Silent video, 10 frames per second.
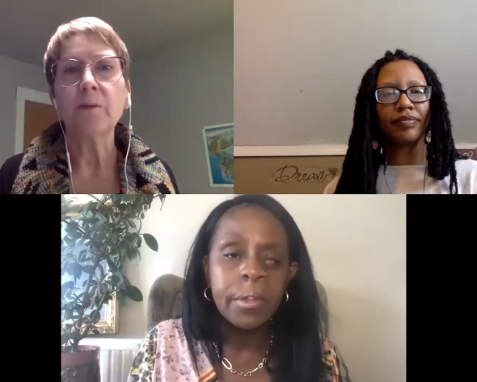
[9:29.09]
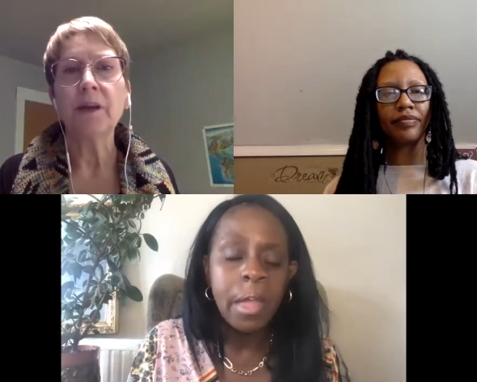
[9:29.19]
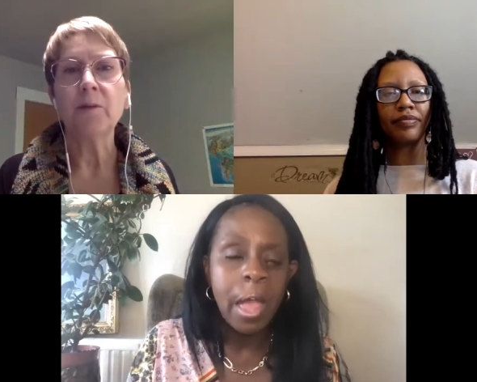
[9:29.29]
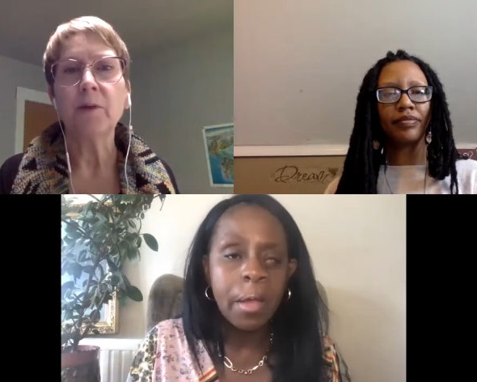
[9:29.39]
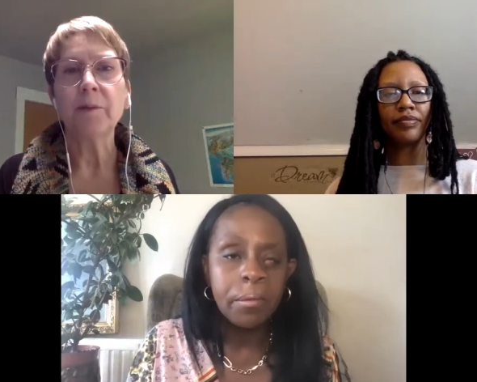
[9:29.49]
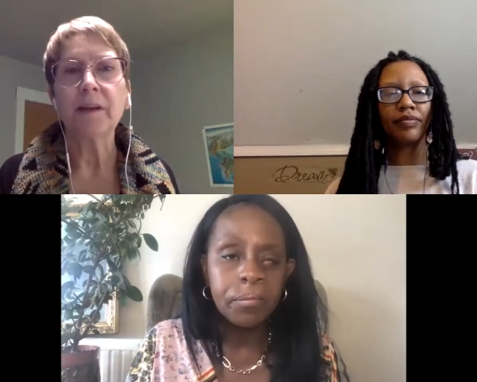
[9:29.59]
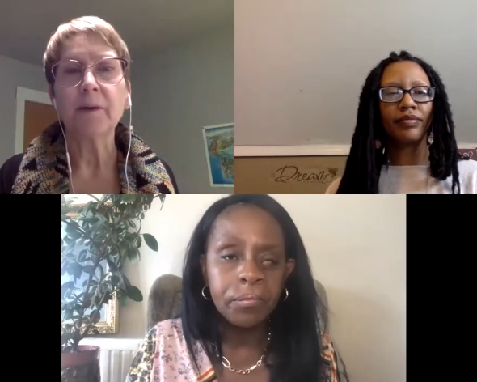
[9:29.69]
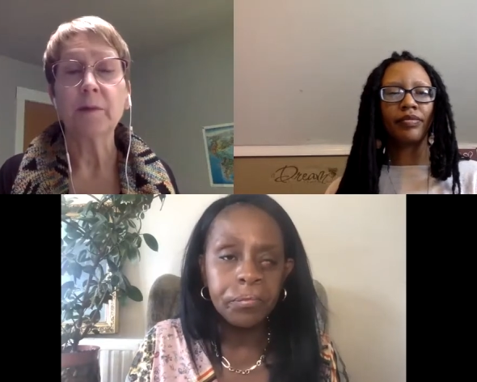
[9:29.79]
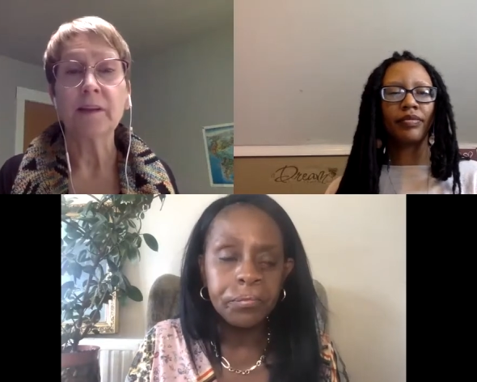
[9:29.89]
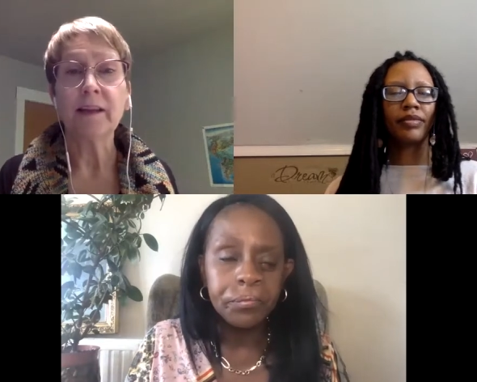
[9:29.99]
Speaker 1: many women
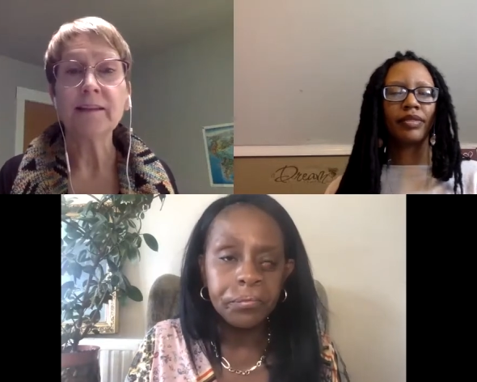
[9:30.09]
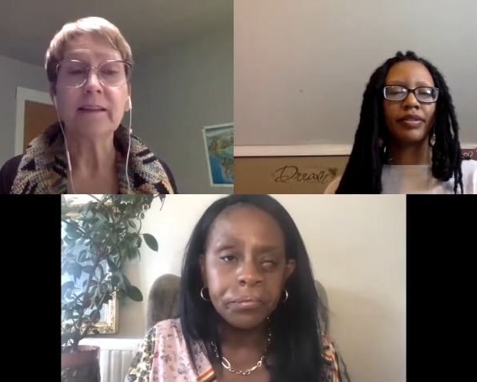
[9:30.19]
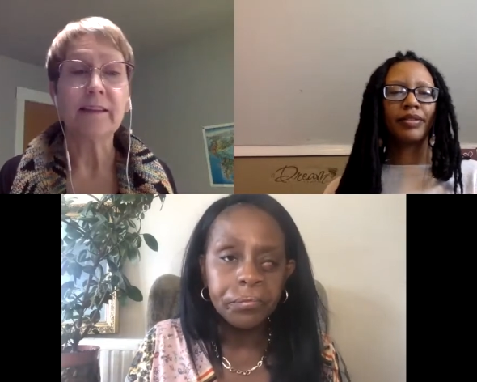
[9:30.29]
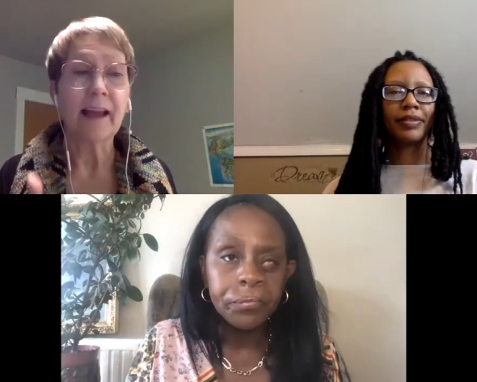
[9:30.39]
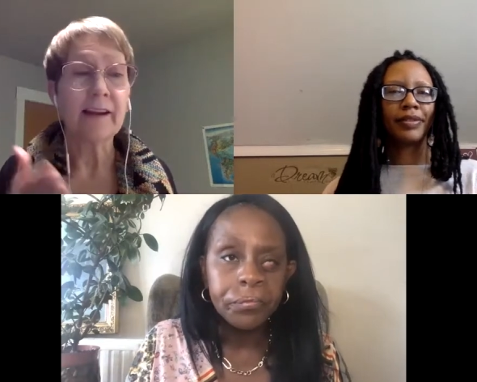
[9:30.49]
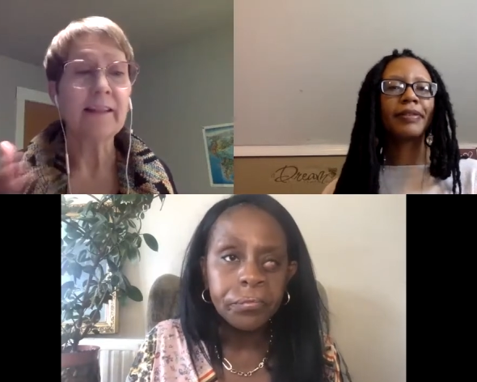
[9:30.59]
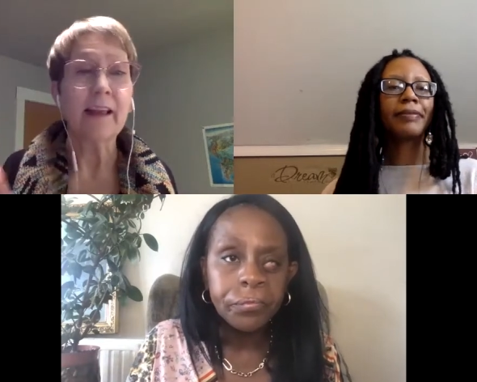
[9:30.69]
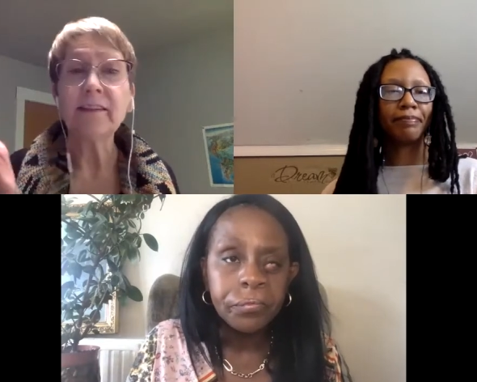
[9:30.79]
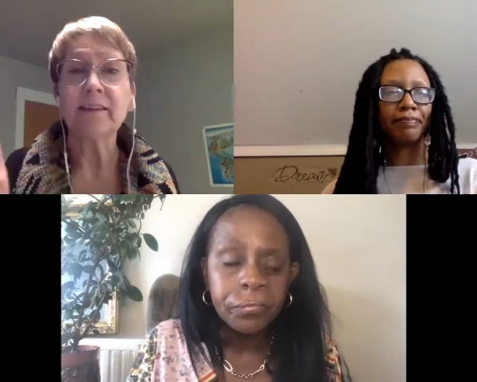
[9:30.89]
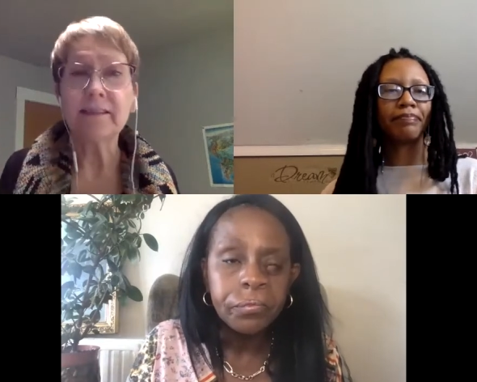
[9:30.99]
can relate to that and
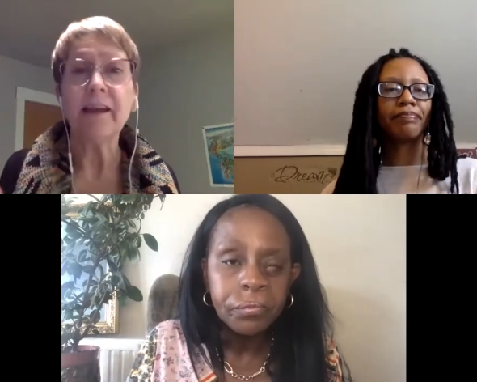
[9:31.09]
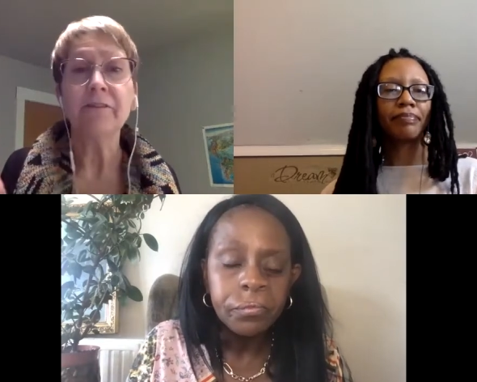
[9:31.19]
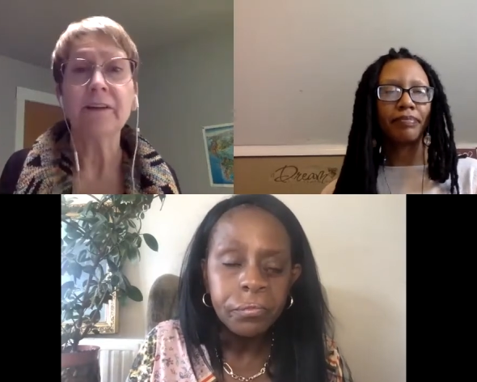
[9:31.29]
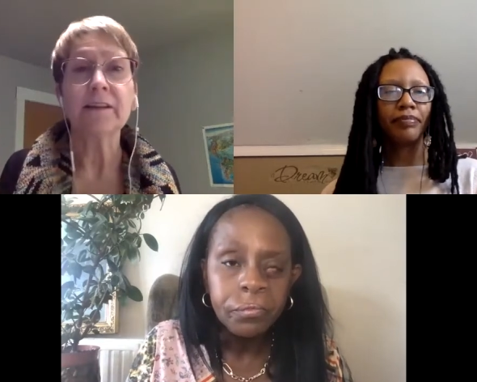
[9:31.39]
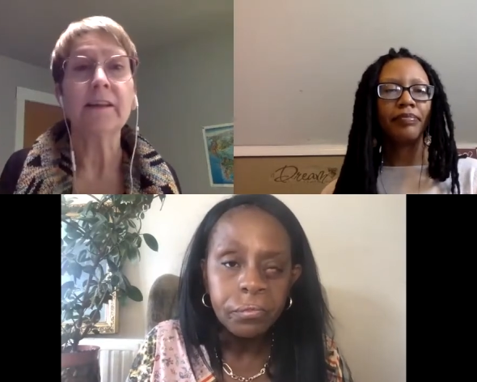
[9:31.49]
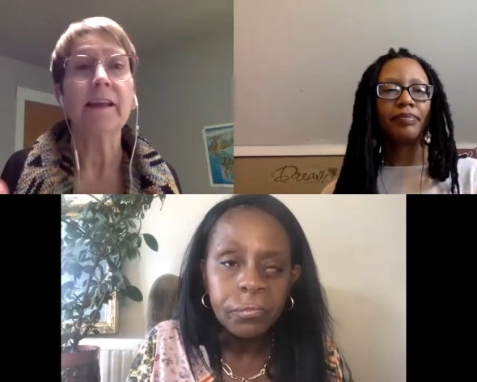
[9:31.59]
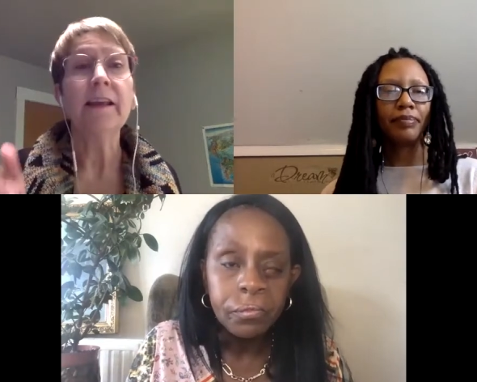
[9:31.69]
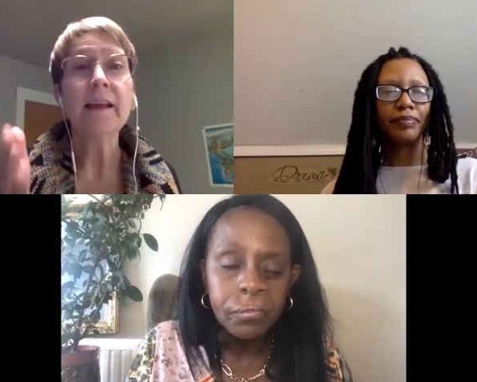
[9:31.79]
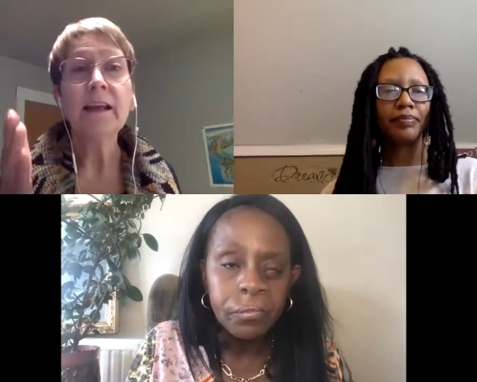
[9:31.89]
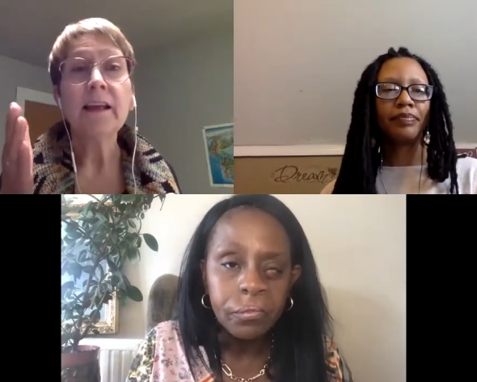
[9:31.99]
that's
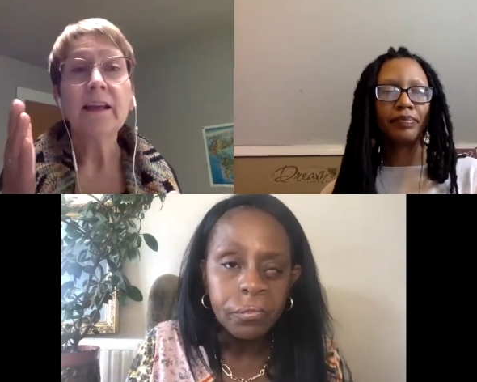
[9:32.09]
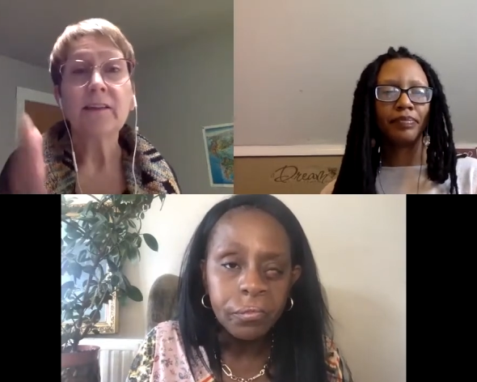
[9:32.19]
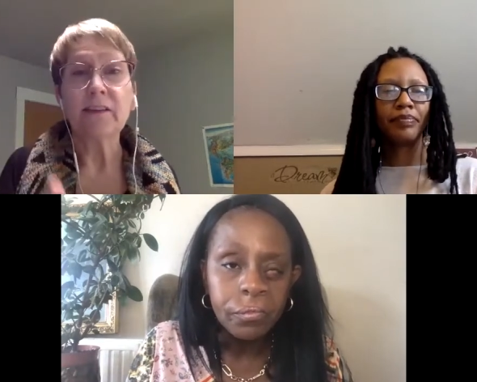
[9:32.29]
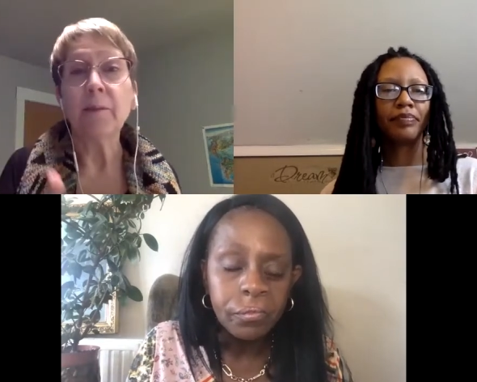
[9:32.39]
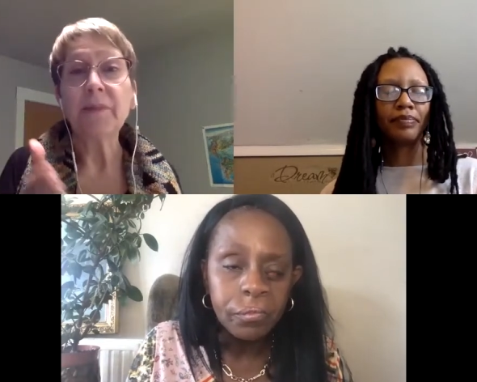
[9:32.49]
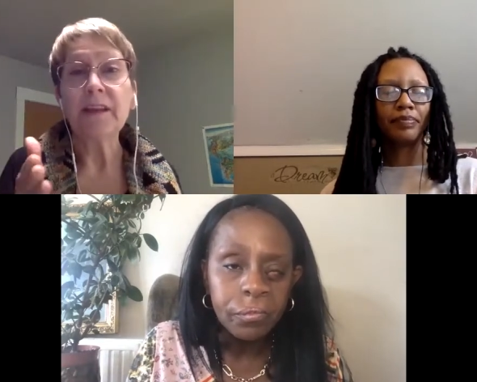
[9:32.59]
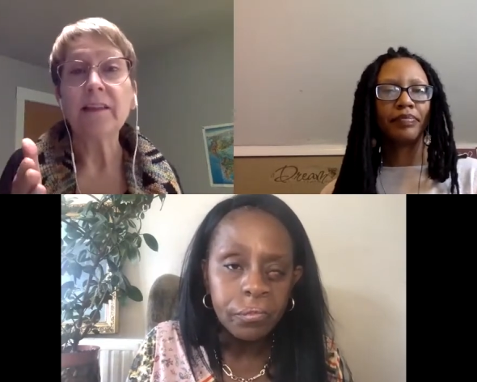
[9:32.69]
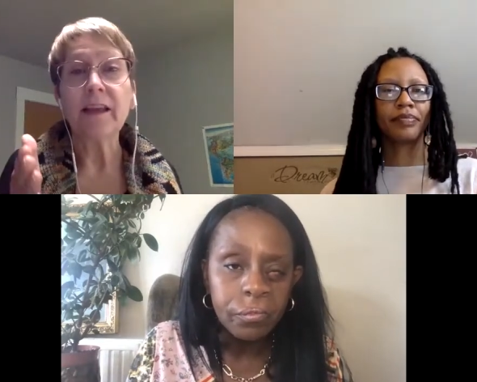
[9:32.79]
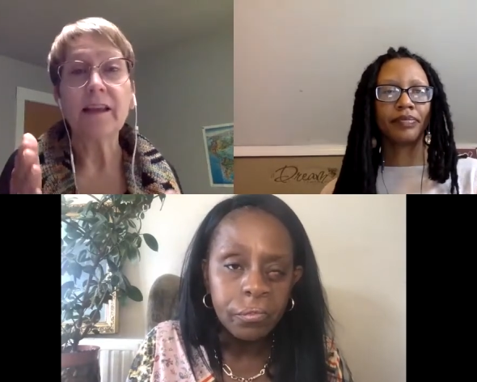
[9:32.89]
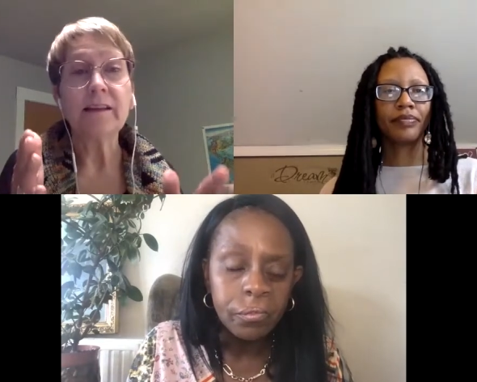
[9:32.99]
definitely something
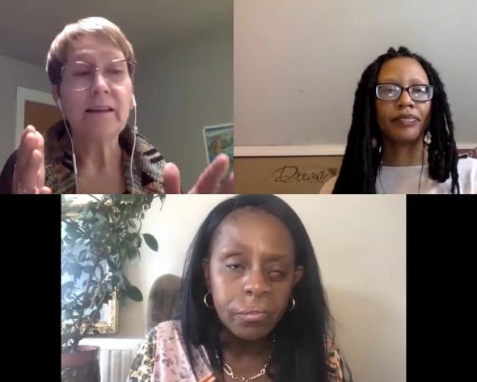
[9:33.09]
that